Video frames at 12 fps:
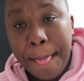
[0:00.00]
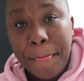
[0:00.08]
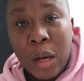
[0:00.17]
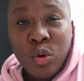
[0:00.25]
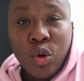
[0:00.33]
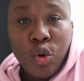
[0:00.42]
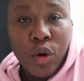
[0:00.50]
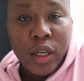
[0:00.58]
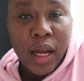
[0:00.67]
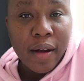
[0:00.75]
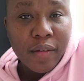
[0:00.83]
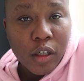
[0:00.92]
I wanna go and
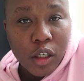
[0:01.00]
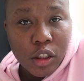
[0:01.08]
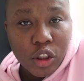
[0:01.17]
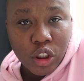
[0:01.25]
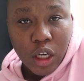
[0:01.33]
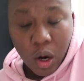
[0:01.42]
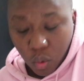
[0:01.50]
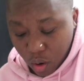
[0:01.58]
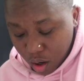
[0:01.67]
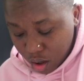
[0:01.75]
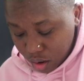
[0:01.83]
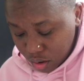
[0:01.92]
have a
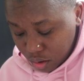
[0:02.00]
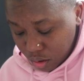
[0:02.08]
shower.